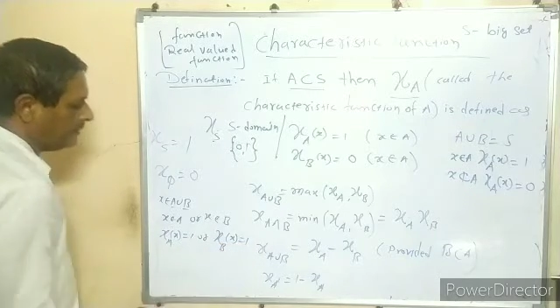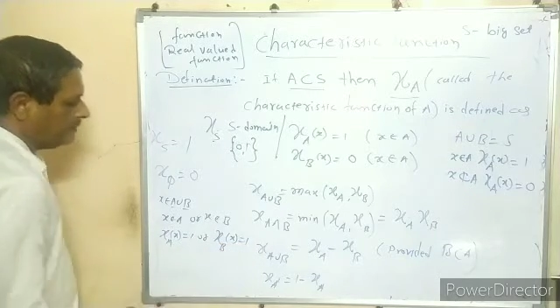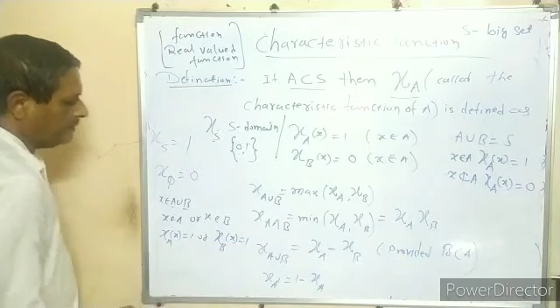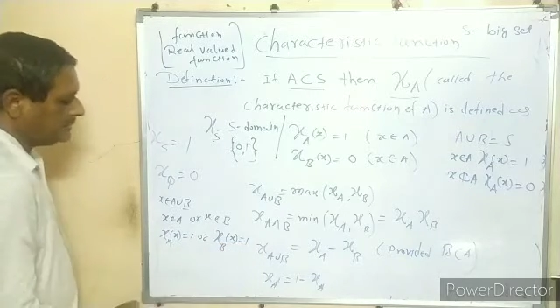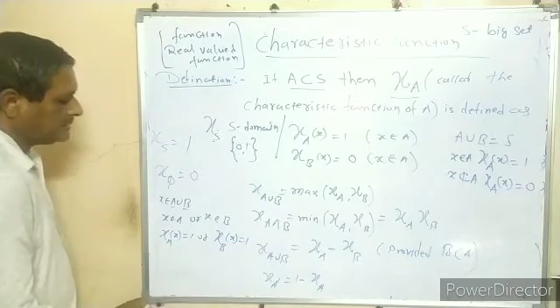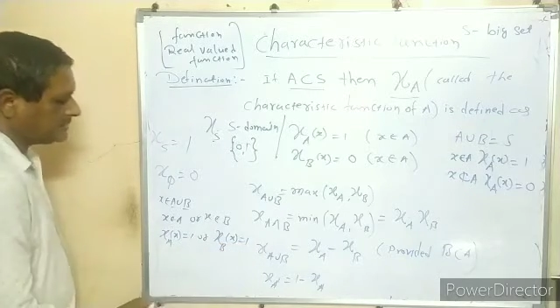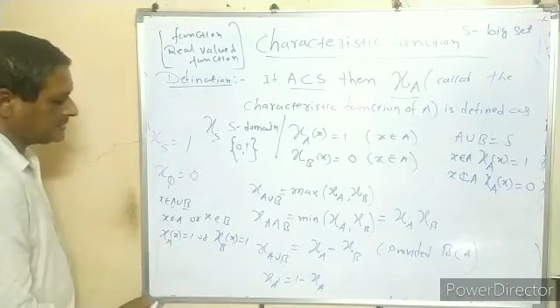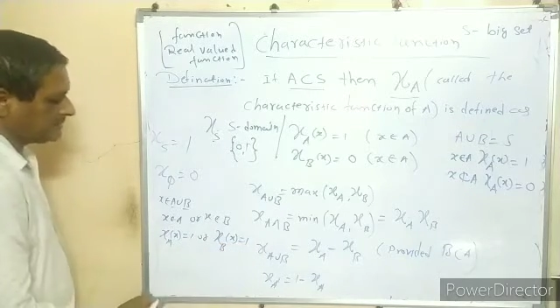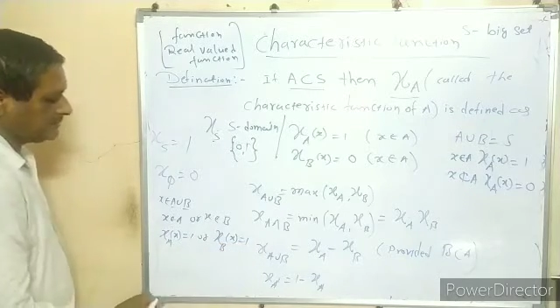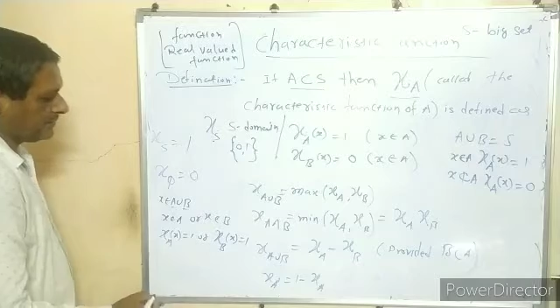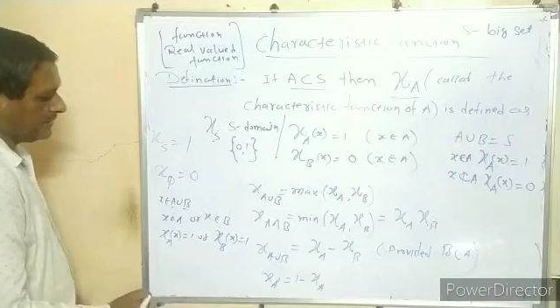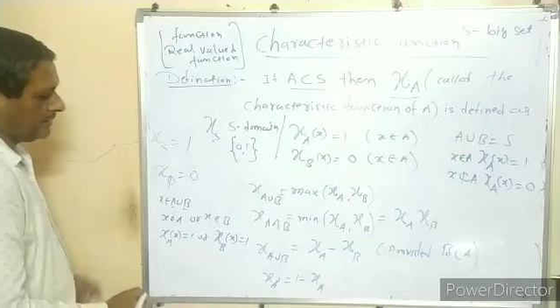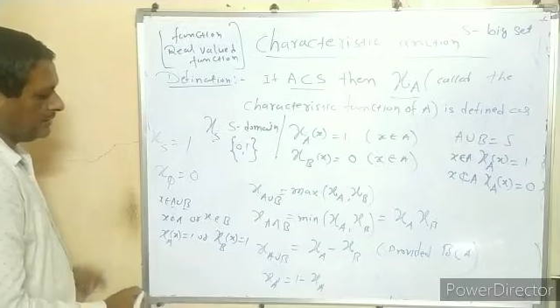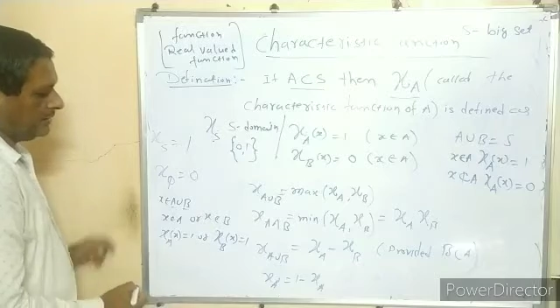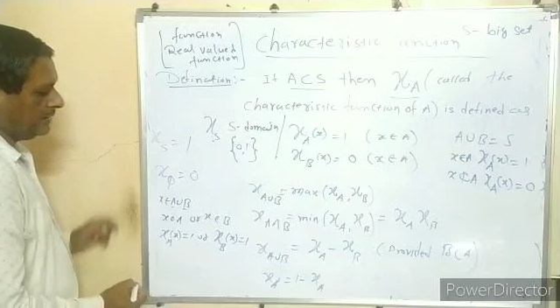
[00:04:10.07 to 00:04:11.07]
Means
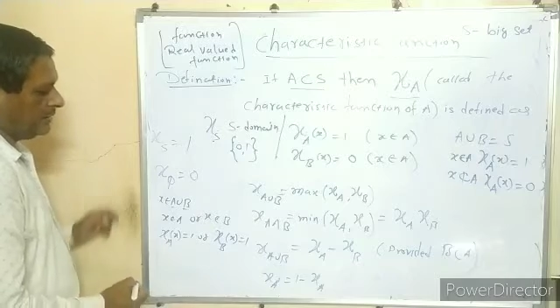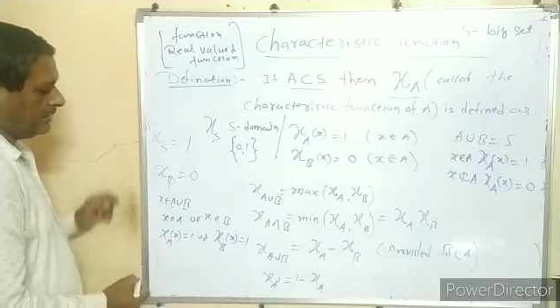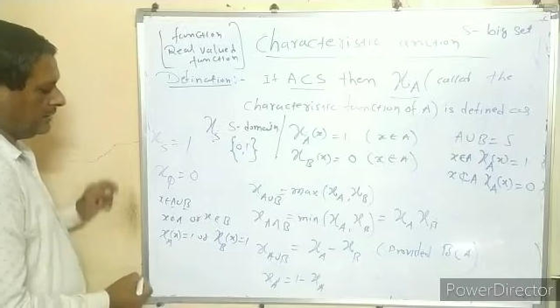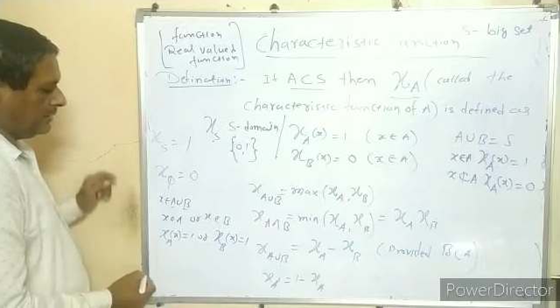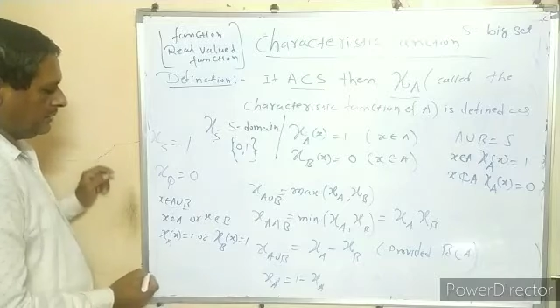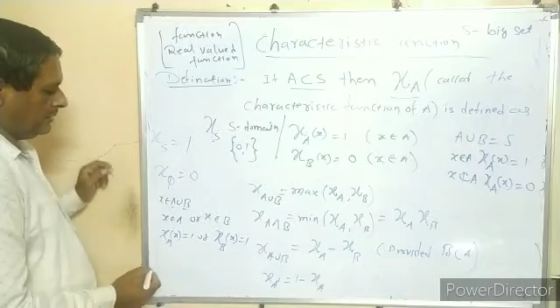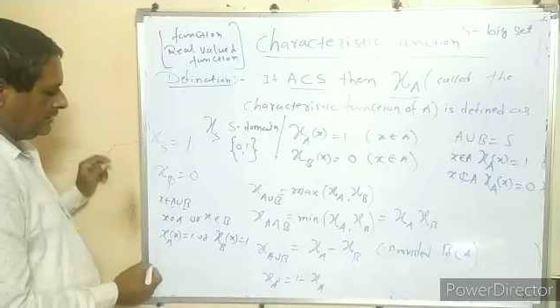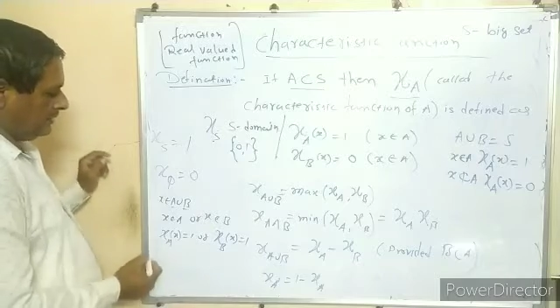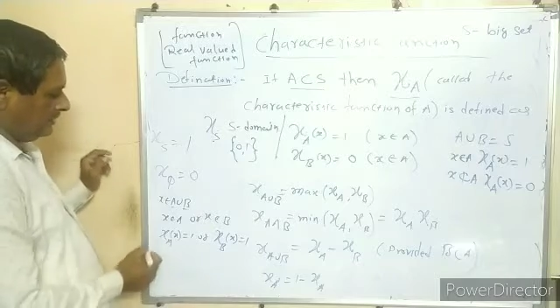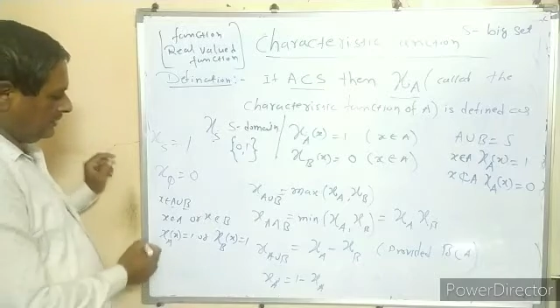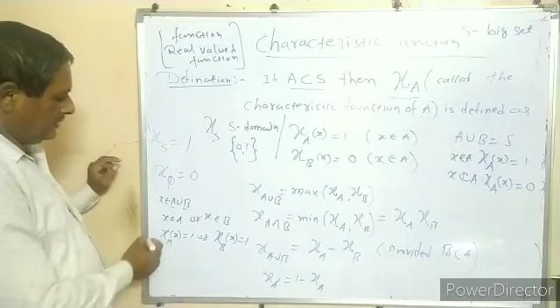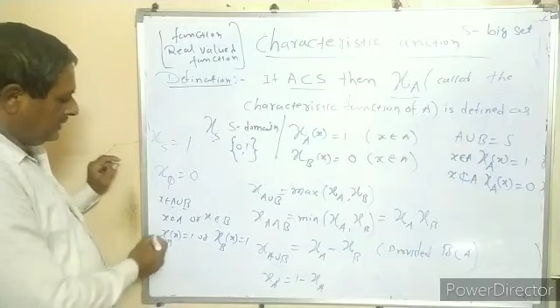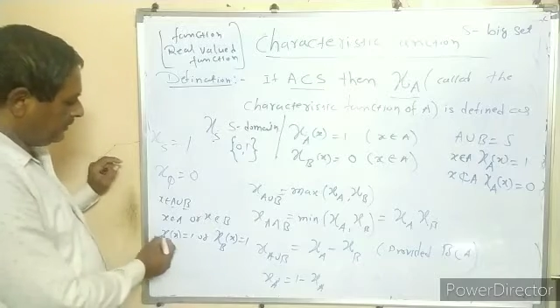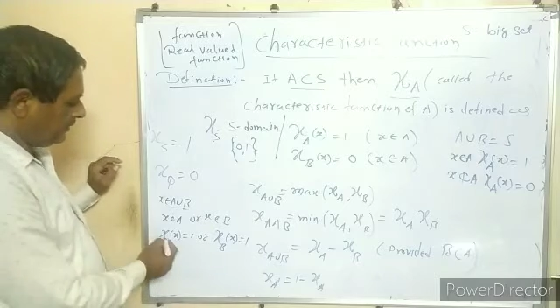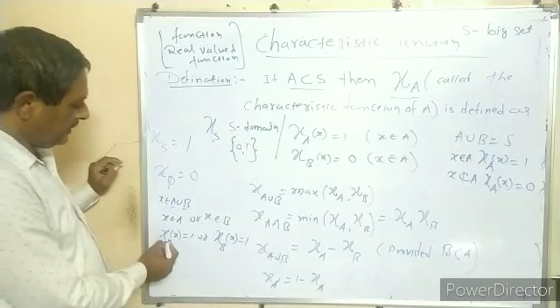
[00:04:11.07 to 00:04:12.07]

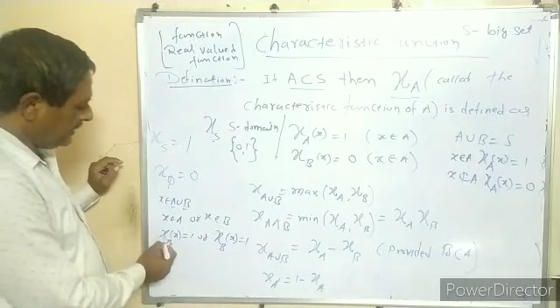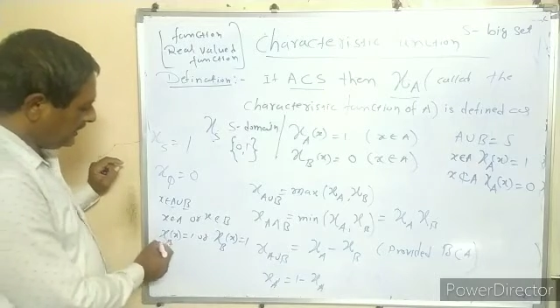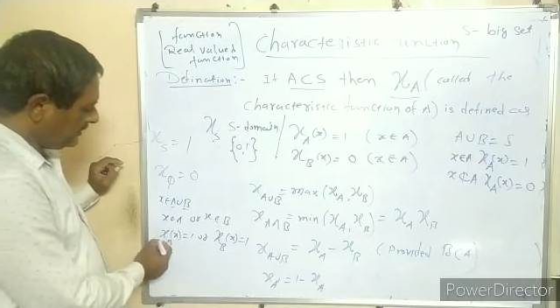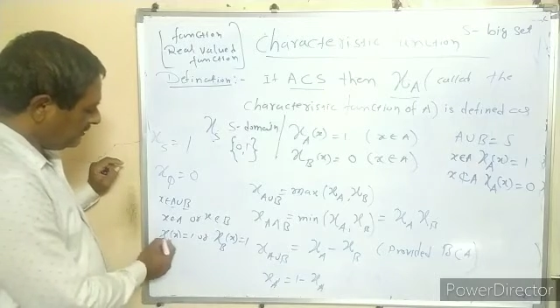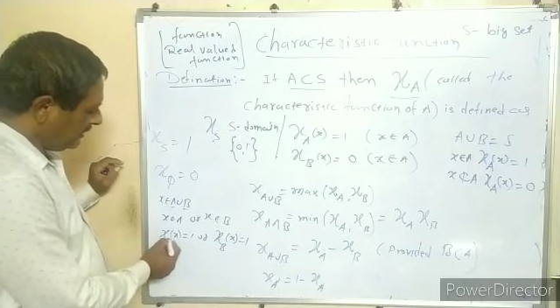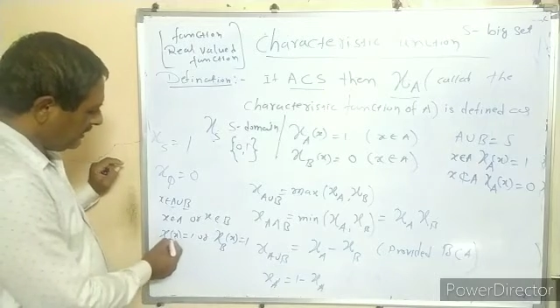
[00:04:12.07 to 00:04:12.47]
if it